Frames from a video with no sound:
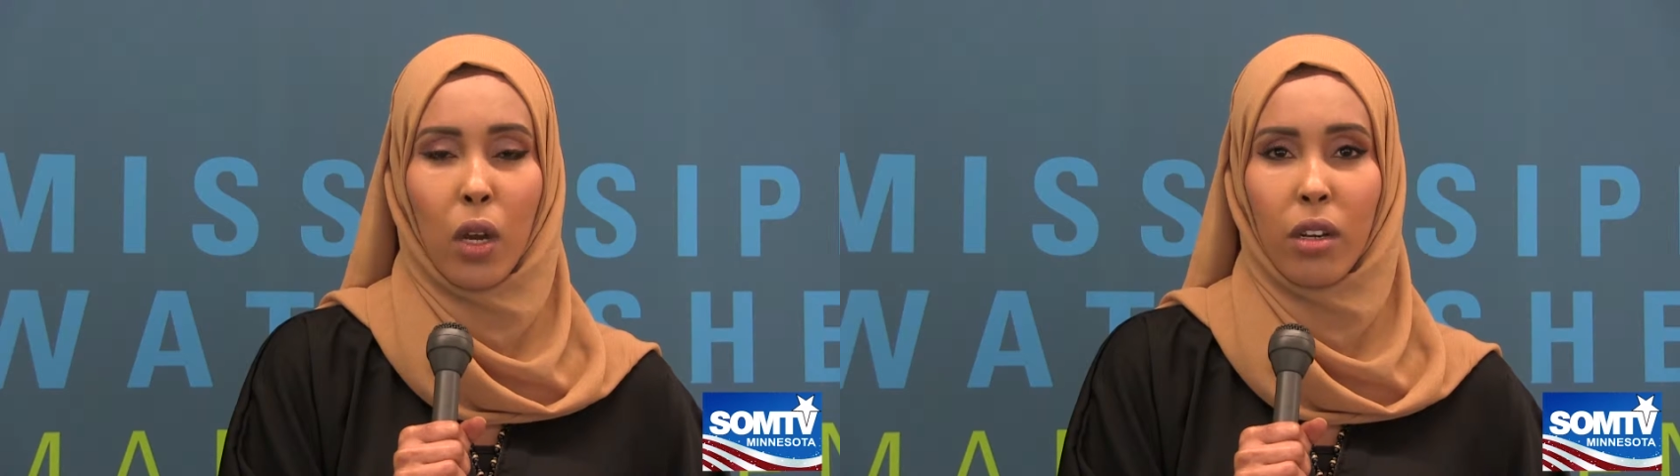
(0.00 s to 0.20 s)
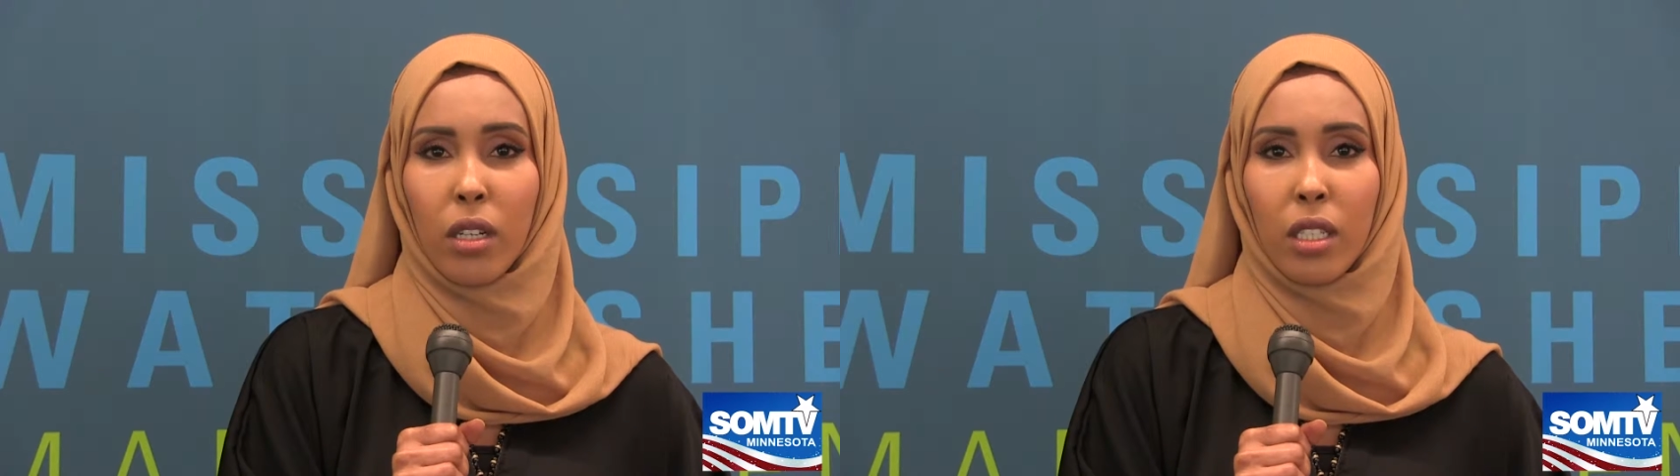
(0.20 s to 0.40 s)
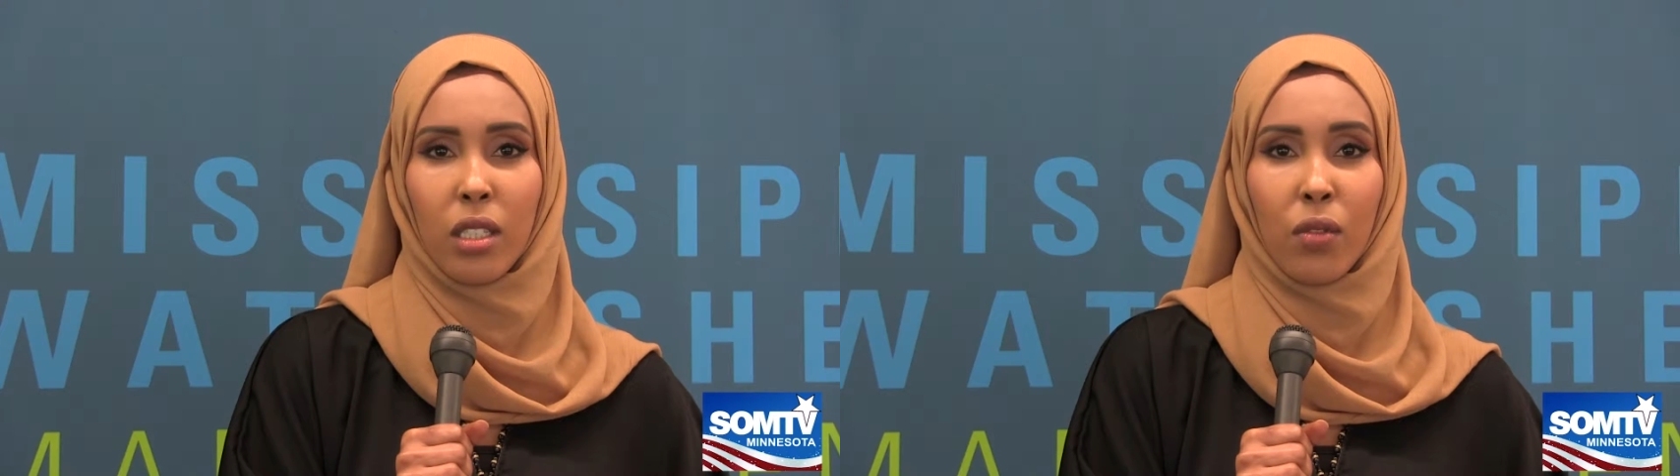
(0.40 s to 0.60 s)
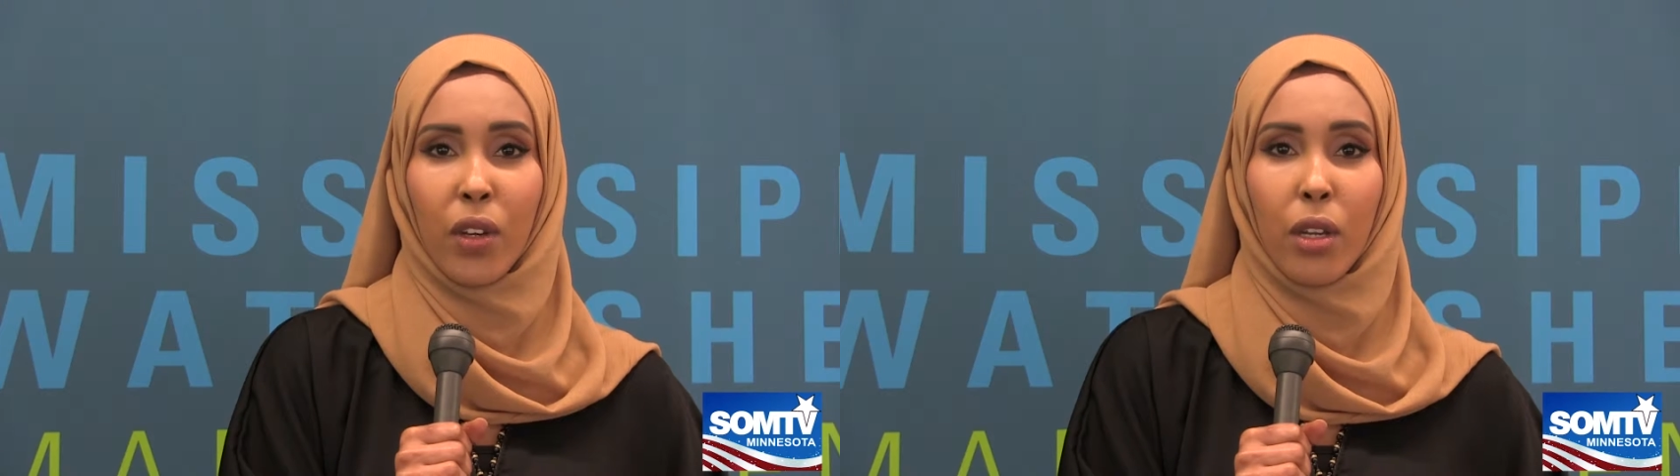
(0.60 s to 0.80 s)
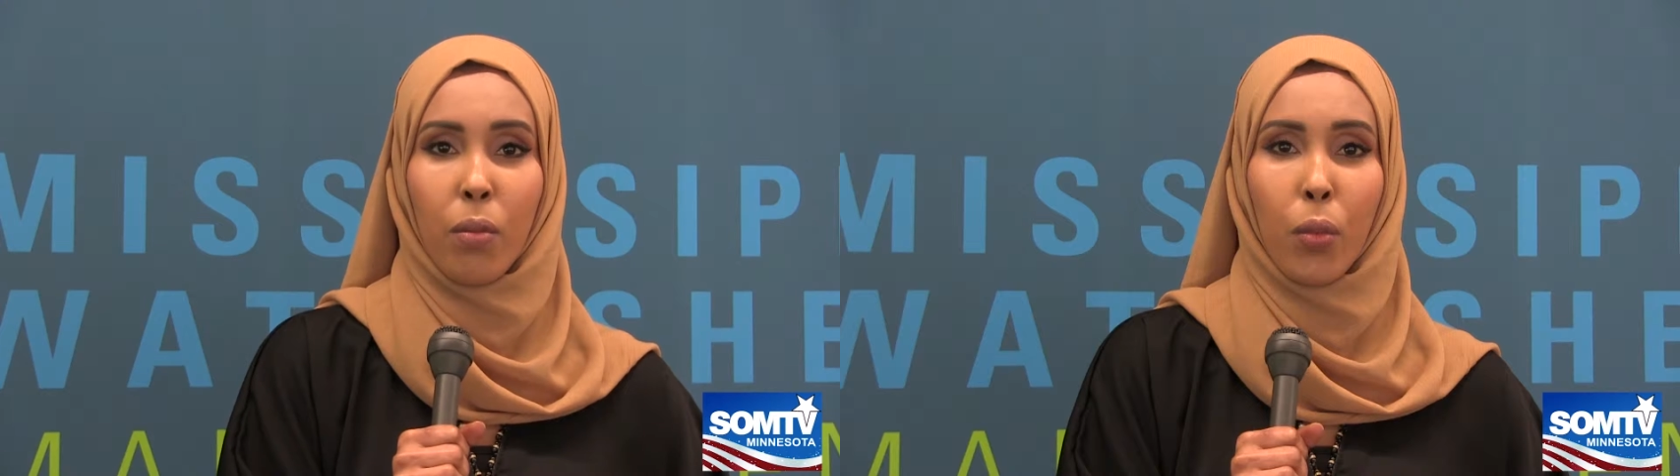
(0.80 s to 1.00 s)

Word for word: water is very